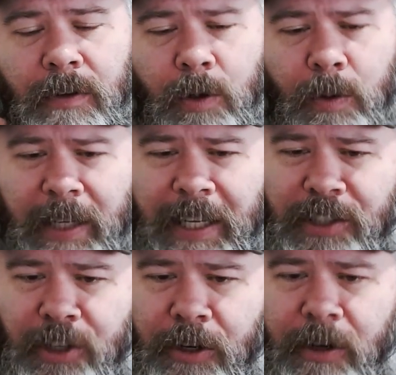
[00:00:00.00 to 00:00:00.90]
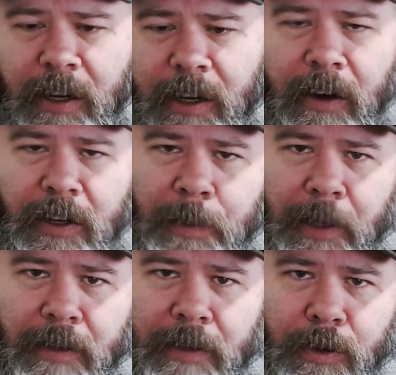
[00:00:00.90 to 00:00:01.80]
Who needs your
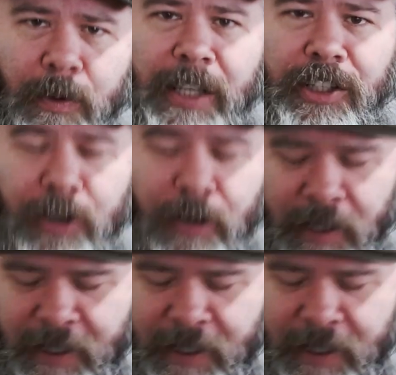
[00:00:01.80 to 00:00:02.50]
encouragement? Who needs your